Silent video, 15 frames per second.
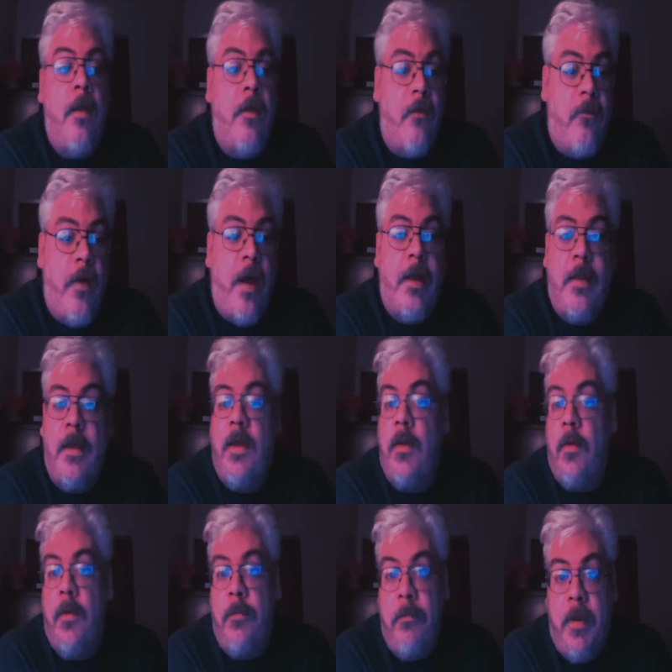The fact that
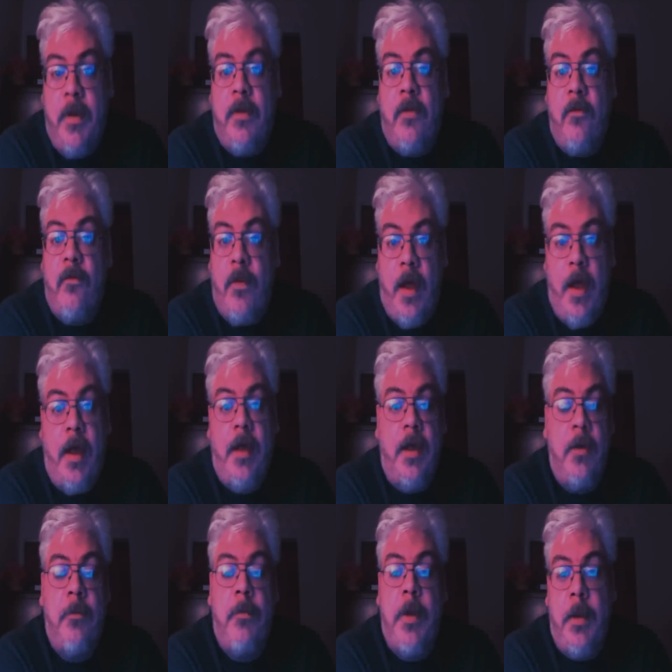you admit to
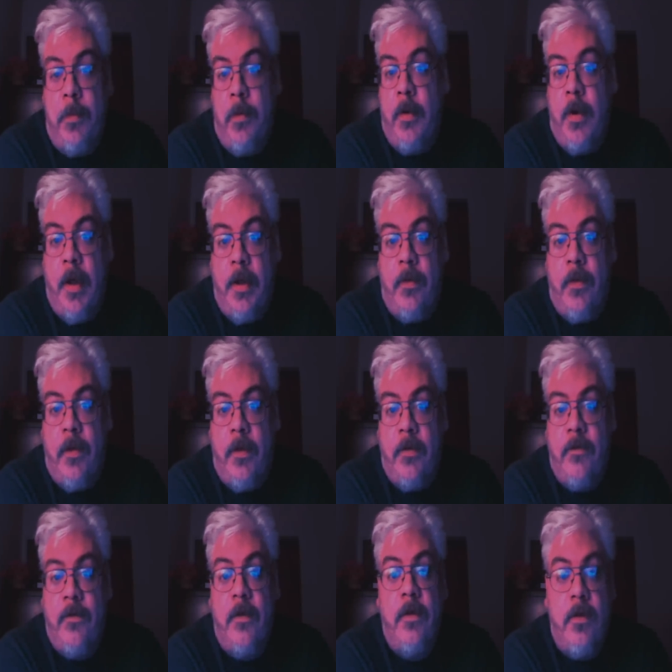flagging people like
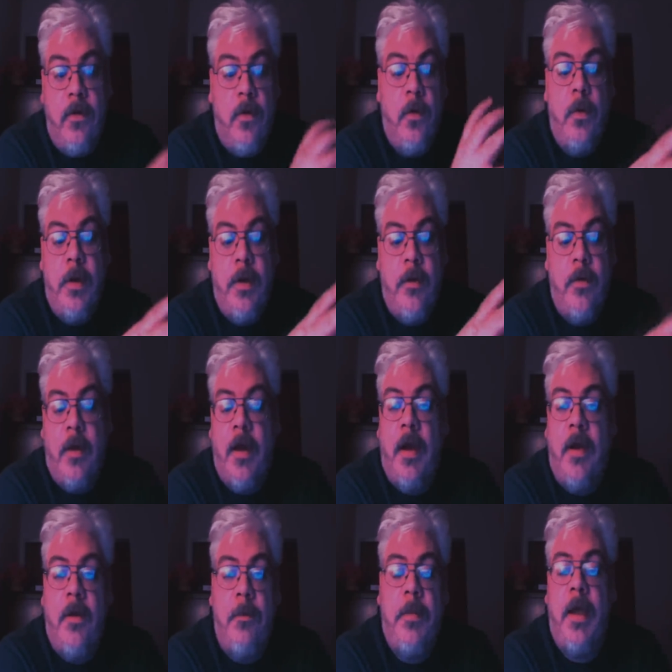this and doing the
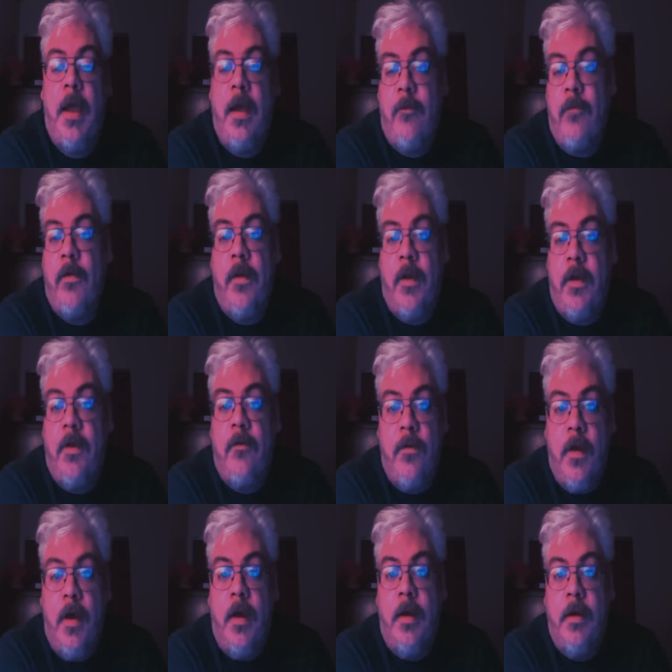kind of behavior that
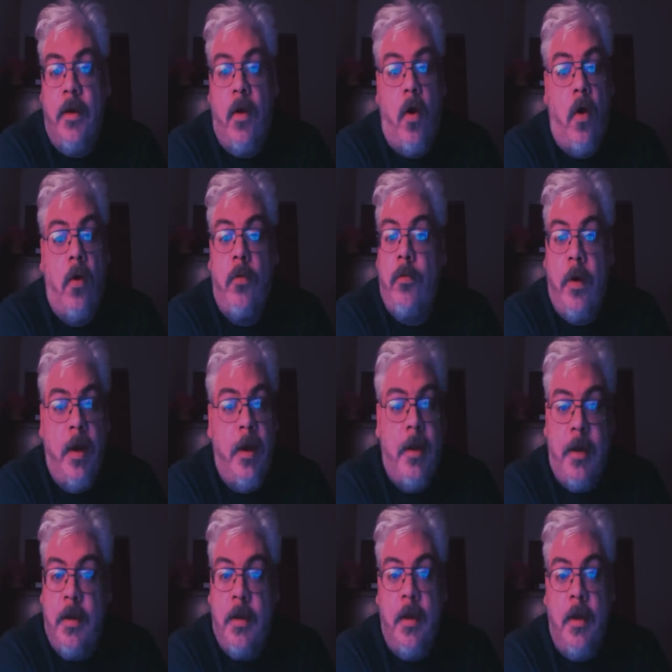you've done
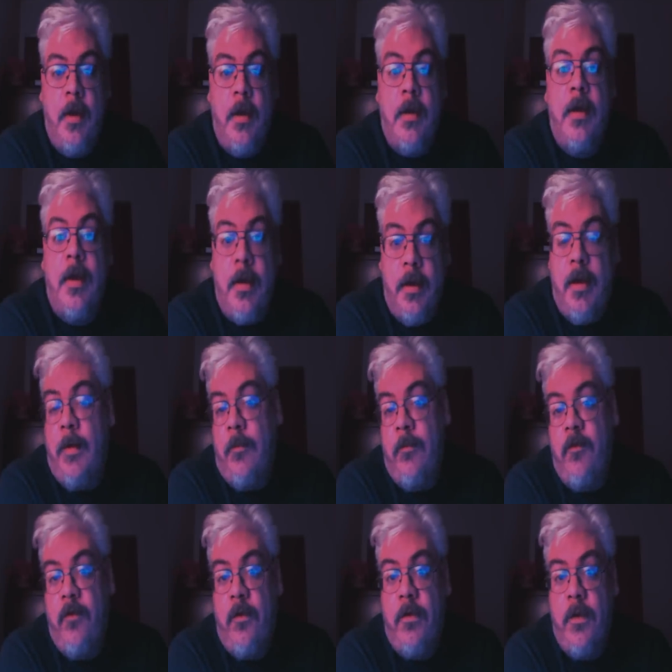already
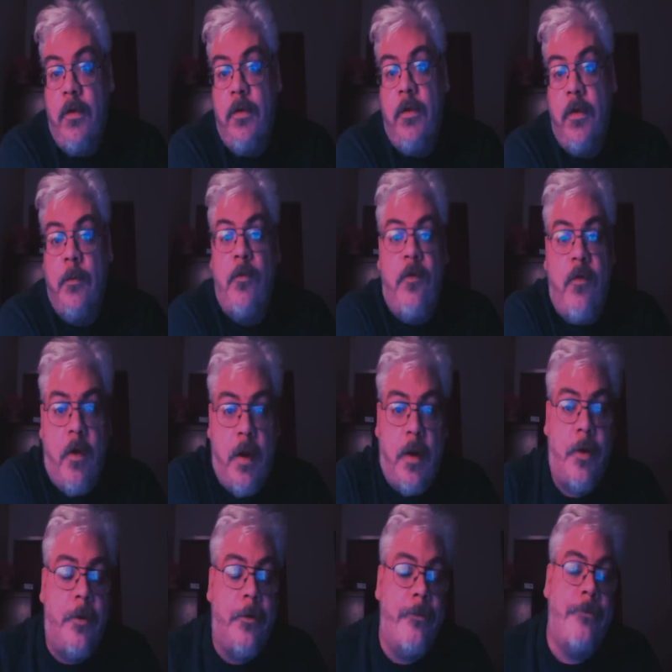condemns your YouTube
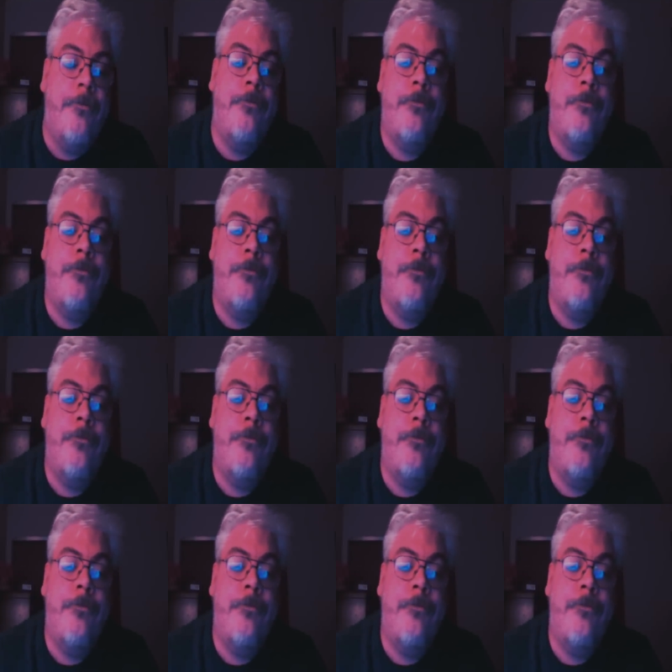channel.